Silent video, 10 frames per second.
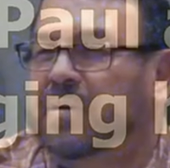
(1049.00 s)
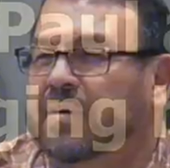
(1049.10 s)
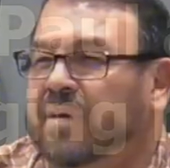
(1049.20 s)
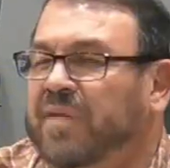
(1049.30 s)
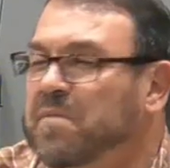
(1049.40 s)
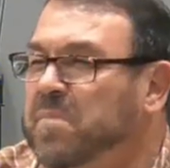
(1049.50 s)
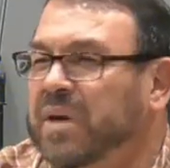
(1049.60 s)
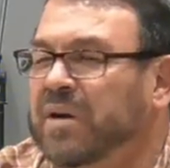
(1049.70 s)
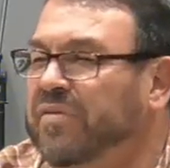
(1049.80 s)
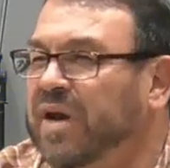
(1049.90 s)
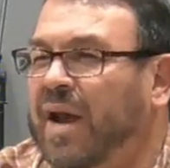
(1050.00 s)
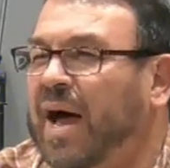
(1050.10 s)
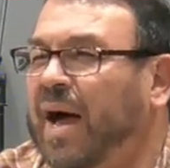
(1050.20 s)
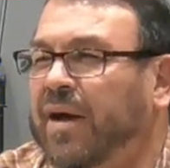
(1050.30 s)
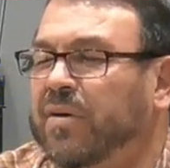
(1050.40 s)
in the middle of the
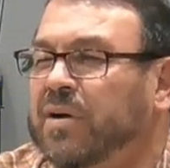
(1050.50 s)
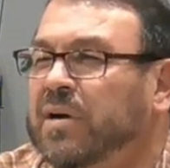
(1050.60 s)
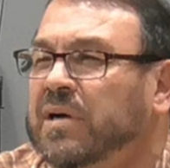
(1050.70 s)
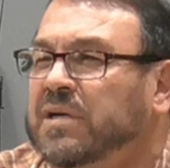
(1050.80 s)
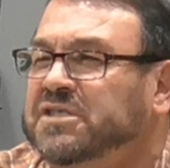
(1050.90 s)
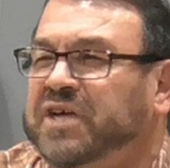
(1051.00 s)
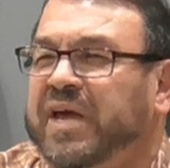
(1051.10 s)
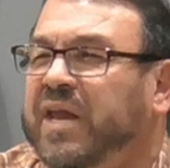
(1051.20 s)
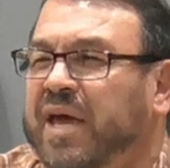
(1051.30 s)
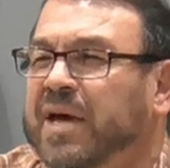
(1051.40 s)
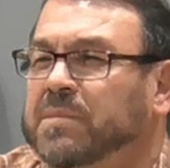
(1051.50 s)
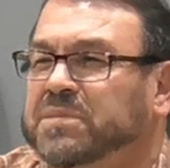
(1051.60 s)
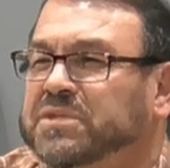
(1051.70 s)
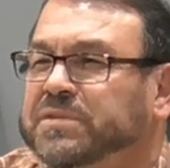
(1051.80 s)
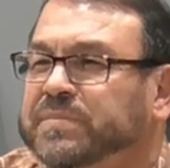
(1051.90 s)
night or singing
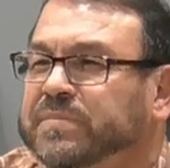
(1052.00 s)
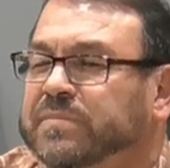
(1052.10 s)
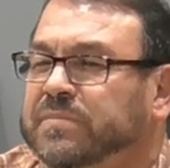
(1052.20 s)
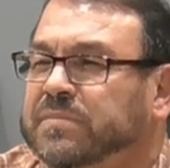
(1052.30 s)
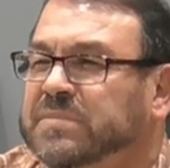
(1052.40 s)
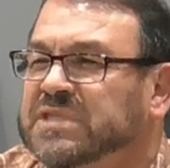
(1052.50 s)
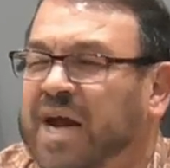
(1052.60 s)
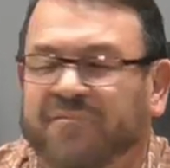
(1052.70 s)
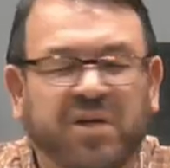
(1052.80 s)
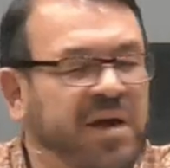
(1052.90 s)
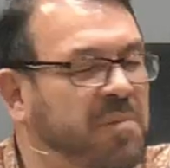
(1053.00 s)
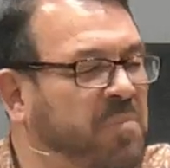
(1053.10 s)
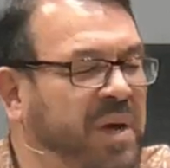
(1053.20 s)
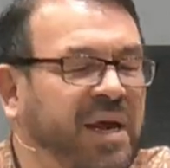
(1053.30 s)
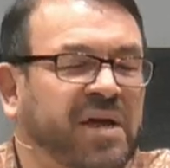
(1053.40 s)
hymns. And I've done it
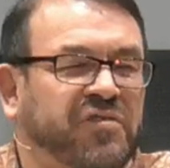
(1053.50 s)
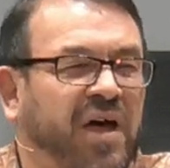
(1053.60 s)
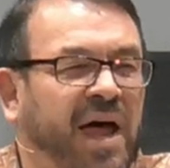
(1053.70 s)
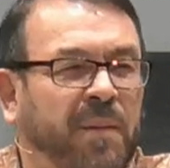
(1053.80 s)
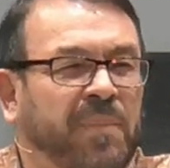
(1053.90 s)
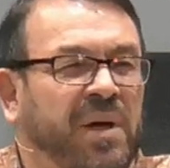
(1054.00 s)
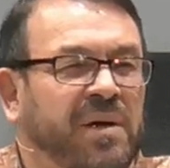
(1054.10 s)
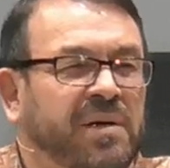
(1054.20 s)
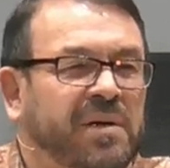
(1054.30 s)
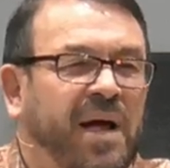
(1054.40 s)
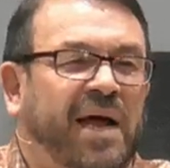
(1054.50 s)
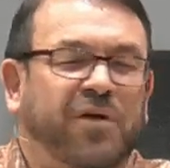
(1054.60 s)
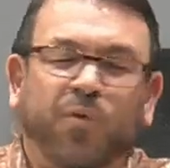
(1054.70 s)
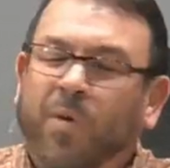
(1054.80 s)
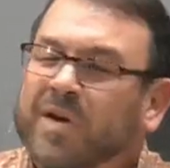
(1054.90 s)
many a time. I
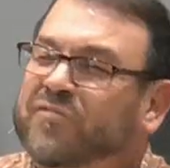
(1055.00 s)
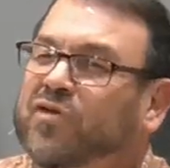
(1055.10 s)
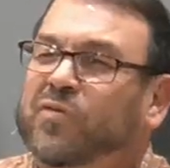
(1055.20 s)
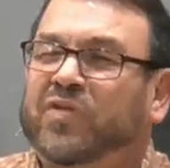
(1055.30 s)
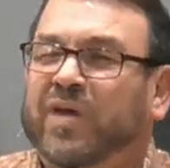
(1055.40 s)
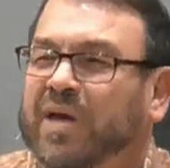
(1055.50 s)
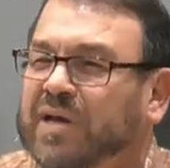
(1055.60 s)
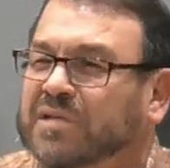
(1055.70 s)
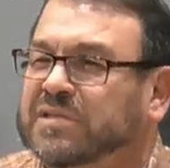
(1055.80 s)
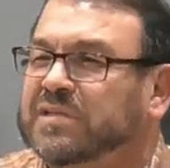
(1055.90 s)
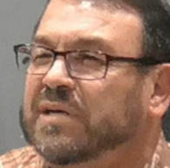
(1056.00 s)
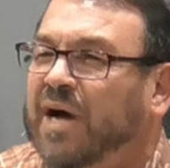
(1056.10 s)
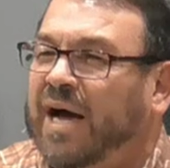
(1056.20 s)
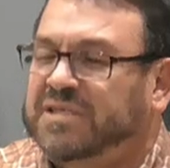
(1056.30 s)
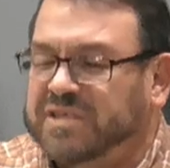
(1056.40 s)
do one of two things
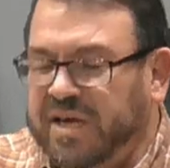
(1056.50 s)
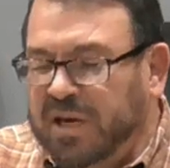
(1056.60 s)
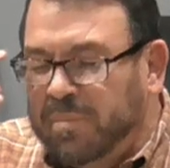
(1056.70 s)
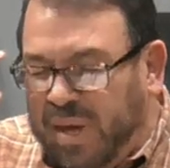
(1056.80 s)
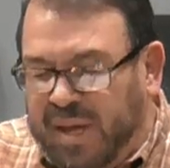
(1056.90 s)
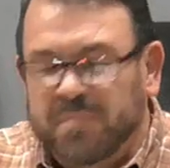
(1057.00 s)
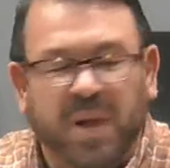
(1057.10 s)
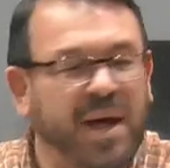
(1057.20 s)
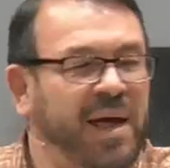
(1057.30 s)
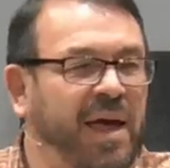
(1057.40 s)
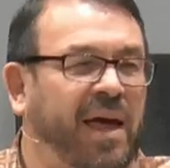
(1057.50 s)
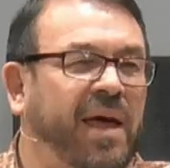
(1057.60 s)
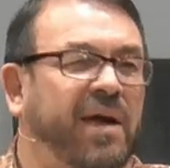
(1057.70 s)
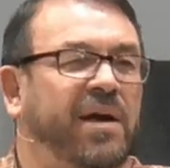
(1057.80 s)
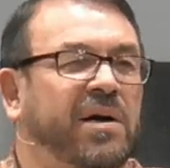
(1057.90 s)
I sing them in my
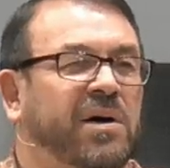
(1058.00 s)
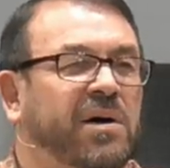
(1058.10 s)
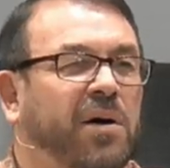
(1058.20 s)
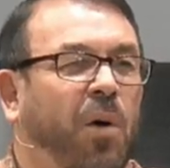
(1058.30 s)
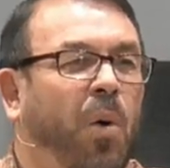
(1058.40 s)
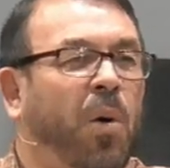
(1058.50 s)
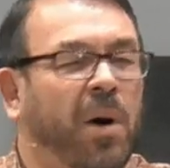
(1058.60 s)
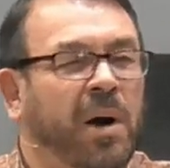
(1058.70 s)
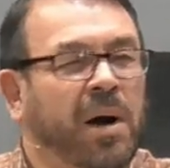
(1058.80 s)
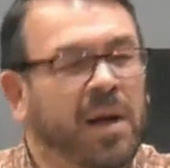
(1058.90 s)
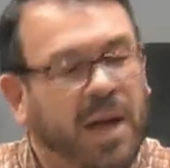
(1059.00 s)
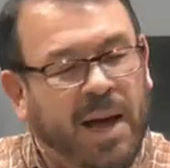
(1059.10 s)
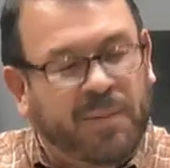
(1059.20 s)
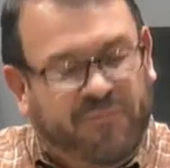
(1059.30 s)
head, or I